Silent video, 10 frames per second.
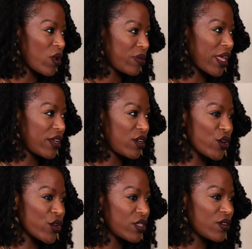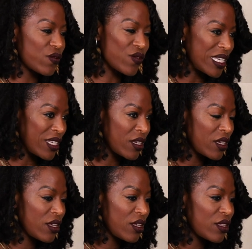on planet Earth to feed
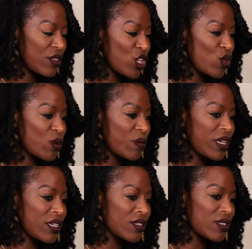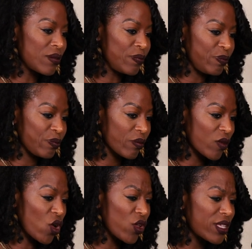the human beings
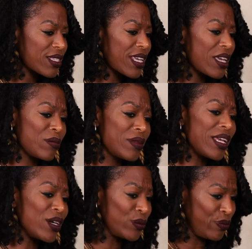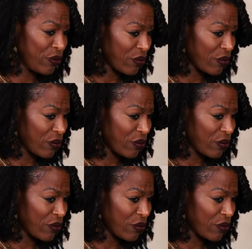on the same. Now,